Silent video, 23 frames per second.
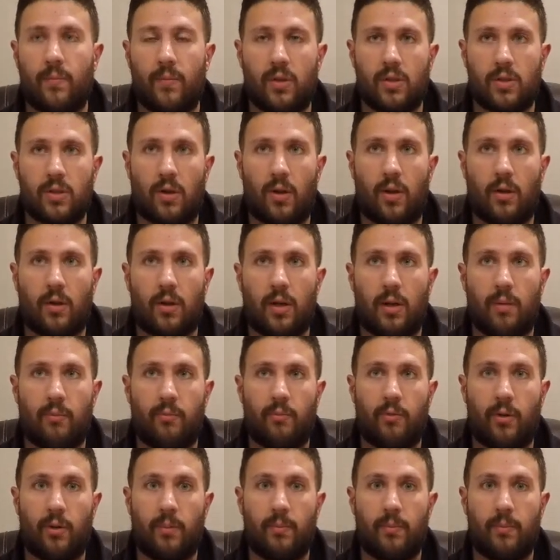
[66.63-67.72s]
It's all come
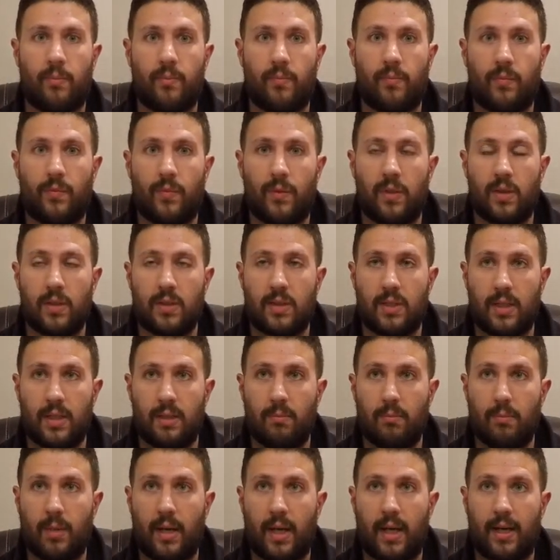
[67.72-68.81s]
from the
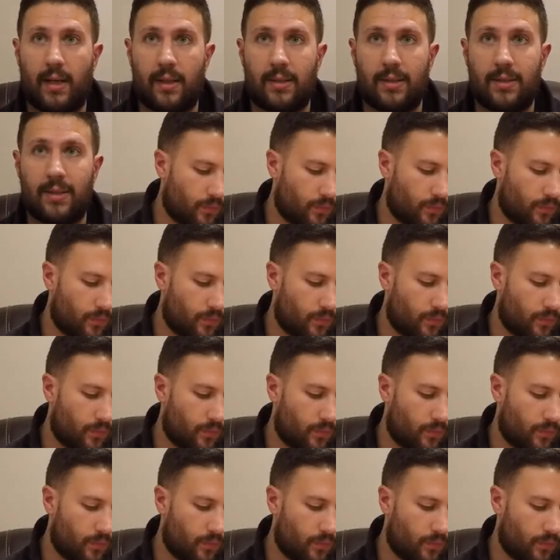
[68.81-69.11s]
same box.